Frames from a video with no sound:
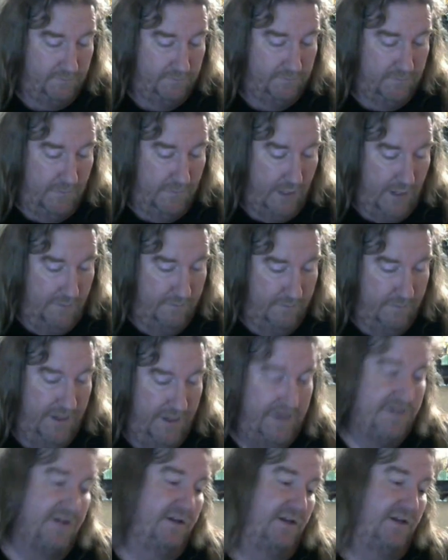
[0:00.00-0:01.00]

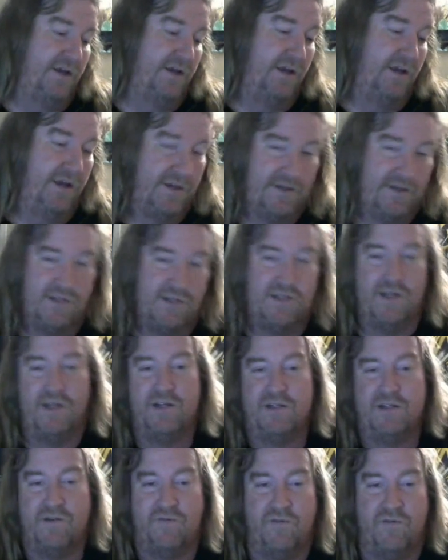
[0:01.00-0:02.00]
basically, as I said, it's a
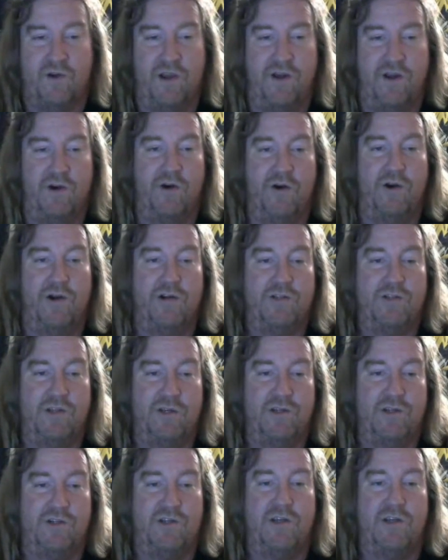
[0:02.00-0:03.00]
freighter, and it's
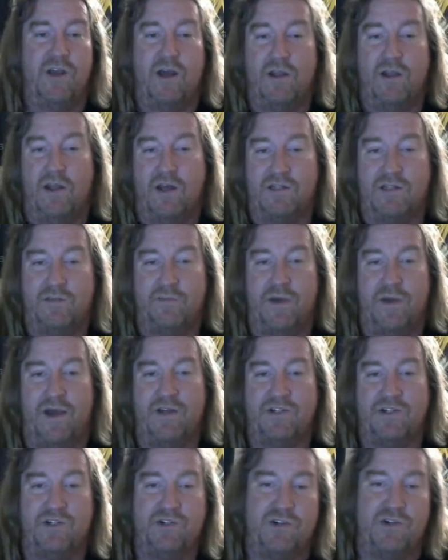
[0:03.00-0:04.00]
got lots of
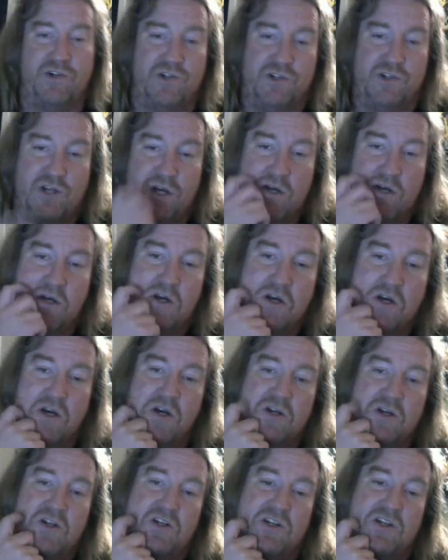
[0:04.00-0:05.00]
passengers.
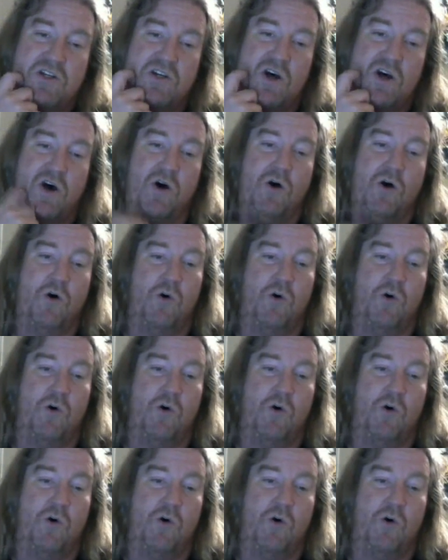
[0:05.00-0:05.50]
So